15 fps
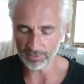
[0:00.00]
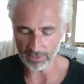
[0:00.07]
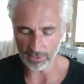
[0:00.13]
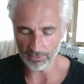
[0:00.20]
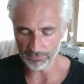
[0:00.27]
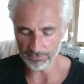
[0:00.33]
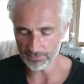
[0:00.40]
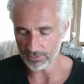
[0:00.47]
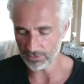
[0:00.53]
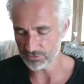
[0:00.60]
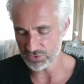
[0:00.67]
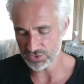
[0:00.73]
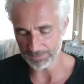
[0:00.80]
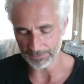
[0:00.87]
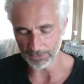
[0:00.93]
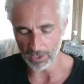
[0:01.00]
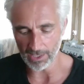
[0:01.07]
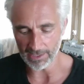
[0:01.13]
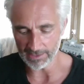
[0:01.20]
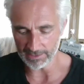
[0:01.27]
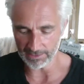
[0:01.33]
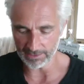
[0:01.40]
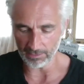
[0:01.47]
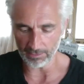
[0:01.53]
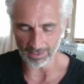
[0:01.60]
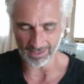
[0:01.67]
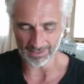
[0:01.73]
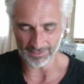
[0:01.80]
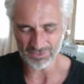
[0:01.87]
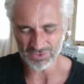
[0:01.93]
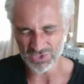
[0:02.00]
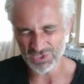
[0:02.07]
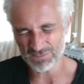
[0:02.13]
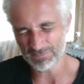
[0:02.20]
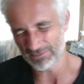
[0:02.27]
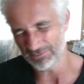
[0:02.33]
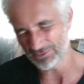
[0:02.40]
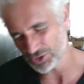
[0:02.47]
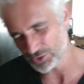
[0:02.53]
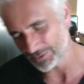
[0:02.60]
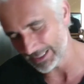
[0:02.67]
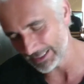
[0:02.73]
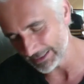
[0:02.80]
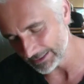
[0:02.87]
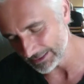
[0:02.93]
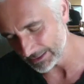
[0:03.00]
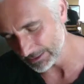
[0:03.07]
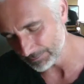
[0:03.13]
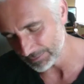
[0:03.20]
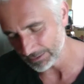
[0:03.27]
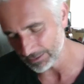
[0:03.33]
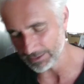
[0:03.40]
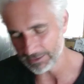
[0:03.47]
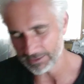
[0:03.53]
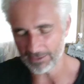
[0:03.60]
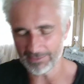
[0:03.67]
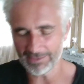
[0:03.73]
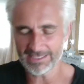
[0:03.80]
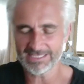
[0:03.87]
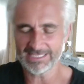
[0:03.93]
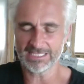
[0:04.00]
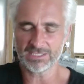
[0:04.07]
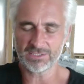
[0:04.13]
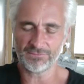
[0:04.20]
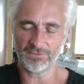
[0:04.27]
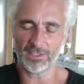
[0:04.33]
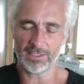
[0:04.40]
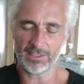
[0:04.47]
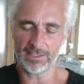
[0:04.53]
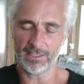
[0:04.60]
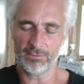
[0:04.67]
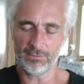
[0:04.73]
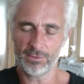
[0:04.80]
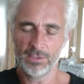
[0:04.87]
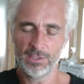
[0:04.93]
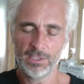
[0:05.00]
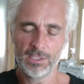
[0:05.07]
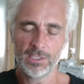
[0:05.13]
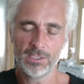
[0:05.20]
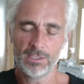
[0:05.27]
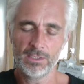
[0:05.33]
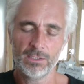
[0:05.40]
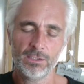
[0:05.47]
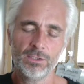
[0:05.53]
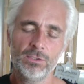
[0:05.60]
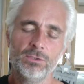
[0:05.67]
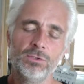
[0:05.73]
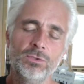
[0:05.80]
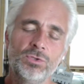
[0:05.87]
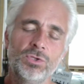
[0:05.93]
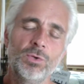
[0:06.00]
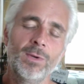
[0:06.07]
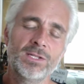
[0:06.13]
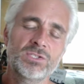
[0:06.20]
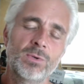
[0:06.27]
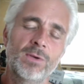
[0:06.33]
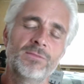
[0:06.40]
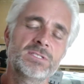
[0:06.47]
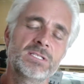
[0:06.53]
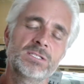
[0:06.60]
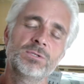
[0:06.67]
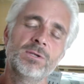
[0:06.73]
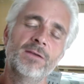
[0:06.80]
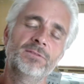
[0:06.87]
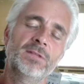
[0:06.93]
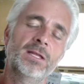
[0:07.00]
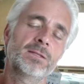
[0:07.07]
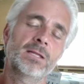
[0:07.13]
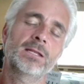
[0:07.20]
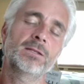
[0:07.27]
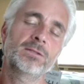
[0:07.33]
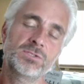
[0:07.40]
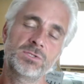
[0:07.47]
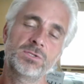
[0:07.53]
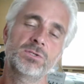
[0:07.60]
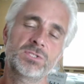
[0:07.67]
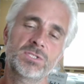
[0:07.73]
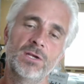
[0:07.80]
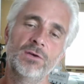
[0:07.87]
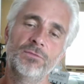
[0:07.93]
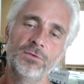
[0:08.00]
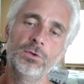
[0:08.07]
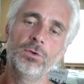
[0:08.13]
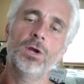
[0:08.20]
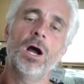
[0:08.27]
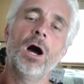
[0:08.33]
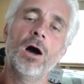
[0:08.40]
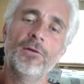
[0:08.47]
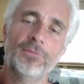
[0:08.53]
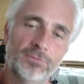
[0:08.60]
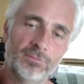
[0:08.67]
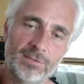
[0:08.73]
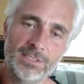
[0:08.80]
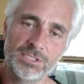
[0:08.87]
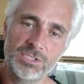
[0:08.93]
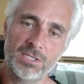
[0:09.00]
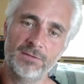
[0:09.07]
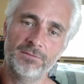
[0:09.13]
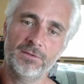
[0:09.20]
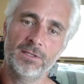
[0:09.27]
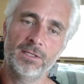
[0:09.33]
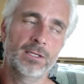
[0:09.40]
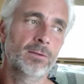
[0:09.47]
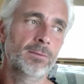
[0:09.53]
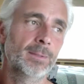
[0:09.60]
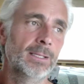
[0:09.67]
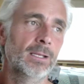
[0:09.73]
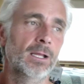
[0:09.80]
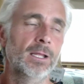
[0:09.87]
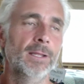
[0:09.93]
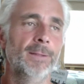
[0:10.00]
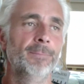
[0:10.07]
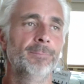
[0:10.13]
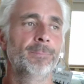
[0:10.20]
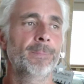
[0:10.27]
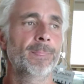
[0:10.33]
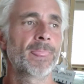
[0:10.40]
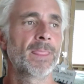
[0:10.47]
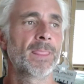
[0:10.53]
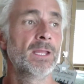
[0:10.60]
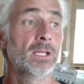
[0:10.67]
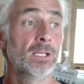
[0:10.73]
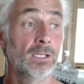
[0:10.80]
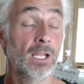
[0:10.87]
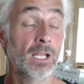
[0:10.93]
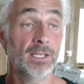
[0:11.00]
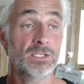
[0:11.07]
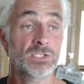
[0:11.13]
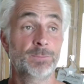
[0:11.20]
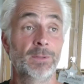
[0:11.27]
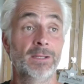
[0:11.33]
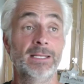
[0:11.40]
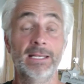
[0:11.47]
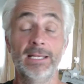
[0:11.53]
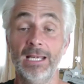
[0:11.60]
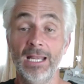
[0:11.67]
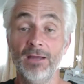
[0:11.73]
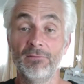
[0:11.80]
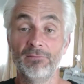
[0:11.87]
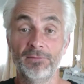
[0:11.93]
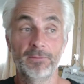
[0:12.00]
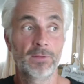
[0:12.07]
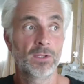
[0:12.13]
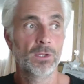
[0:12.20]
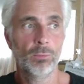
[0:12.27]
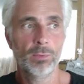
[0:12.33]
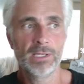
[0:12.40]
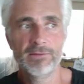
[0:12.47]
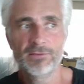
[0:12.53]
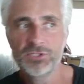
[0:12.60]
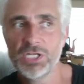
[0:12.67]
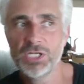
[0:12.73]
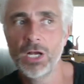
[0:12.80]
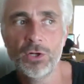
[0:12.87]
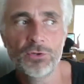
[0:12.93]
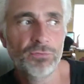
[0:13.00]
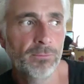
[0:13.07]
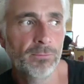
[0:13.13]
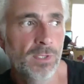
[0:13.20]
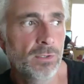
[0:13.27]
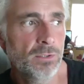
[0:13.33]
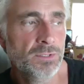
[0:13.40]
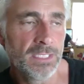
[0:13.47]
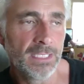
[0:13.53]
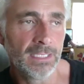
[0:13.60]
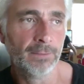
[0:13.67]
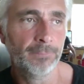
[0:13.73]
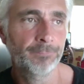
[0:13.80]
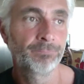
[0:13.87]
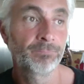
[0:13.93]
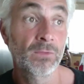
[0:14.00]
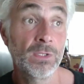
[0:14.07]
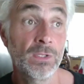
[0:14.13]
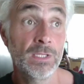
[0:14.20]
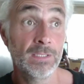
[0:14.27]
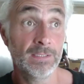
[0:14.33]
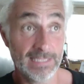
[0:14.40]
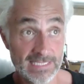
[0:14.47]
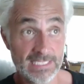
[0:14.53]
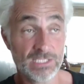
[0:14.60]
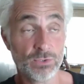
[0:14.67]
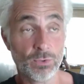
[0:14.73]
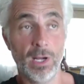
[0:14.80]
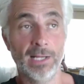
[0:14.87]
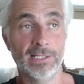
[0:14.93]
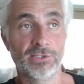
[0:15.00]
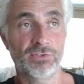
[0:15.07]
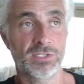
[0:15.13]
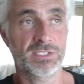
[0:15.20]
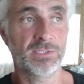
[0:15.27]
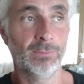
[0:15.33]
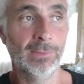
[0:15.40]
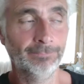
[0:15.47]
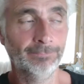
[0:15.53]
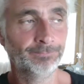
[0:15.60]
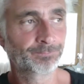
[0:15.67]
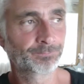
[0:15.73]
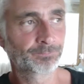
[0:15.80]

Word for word: it on on sobriety, you know, like not spirituality, but like you know, in the sense of like you know, you, you do unto others as you have done unto yourself. You look after each other, you know, and like um, like spreading the love. We never charge for music. This is quite an interesting one